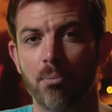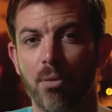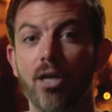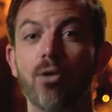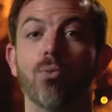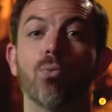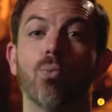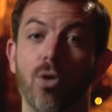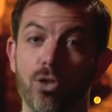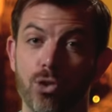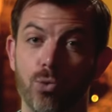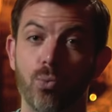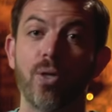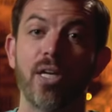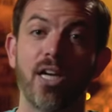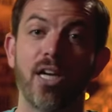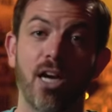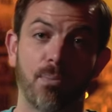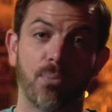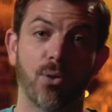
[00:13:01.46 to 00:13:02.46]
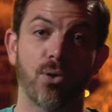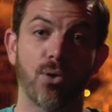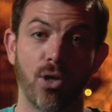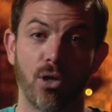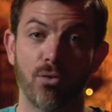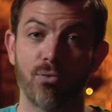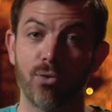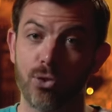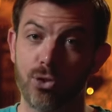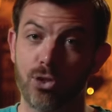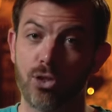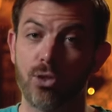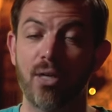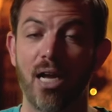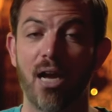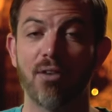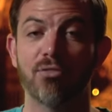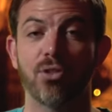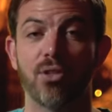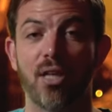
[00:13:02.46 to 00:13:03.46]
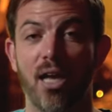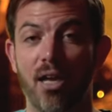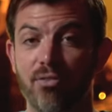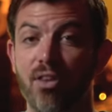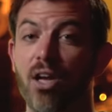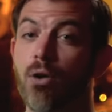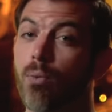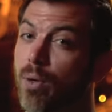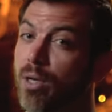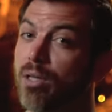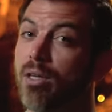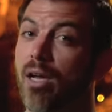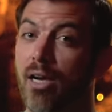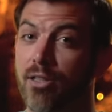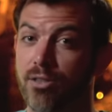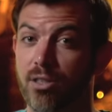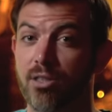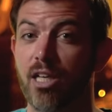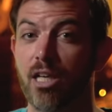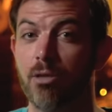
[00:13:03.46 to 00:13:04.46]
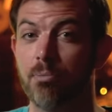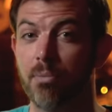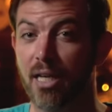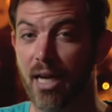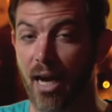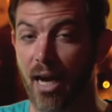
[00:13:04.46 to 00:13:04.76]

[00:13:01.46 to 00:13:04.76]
But once we got pulled over soon after that, they realized that they'd been